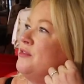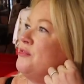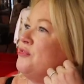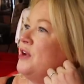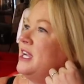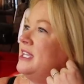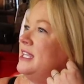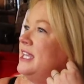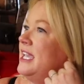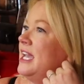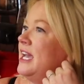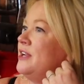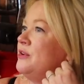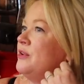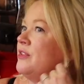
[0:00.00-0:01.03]
frankly,
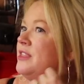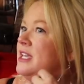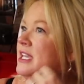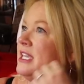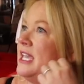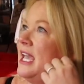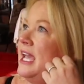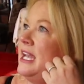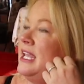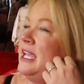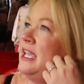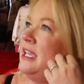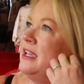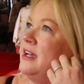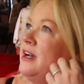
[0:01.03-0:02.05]
I don't think
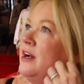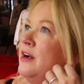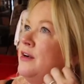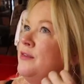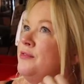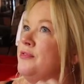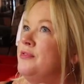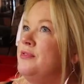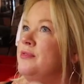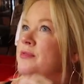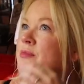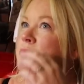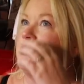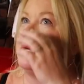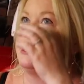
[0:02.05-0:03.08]
any of
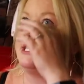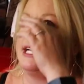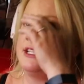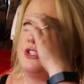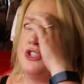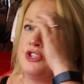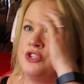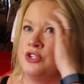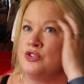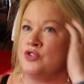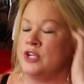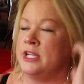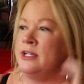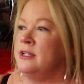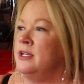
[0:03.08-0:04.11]
my dad's
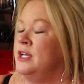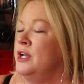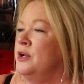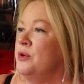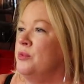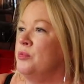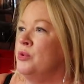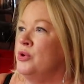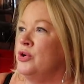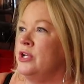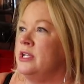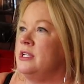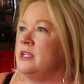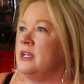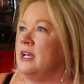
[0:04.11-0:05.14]
children
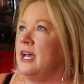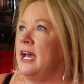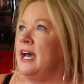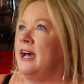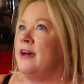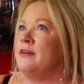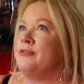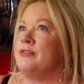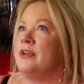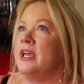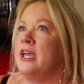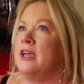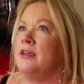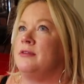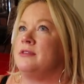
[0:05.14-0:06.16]
would have
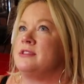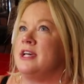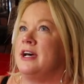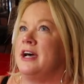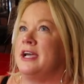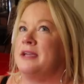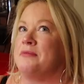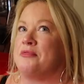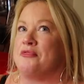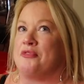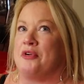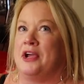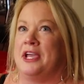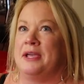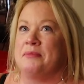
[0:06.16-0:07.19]
a time
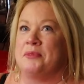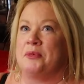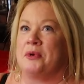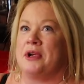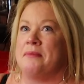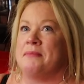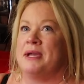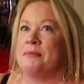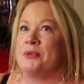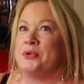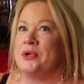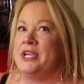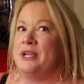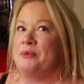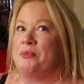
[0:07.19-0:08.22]
frame or a
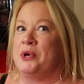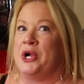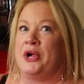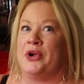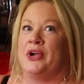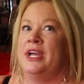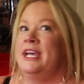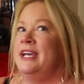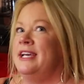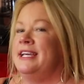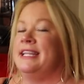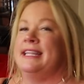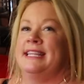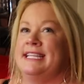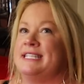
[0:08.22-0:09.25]
memory where
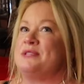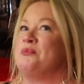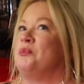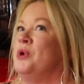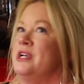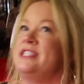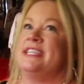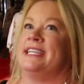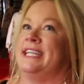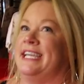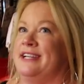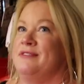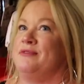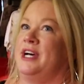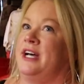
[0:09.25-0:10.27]
this wasn't
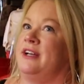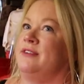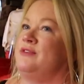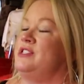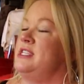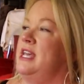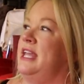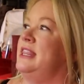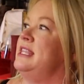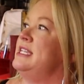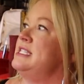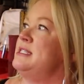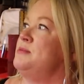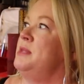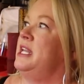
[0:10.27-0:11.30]
involved. And
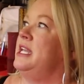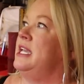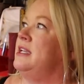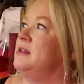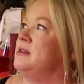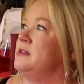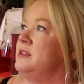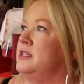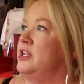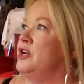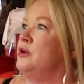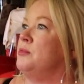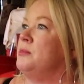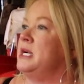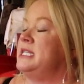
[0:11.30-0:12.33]
this meaning,
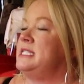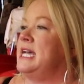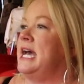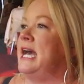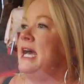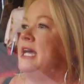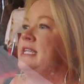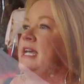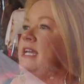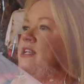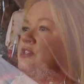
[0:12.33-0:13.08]
my dad and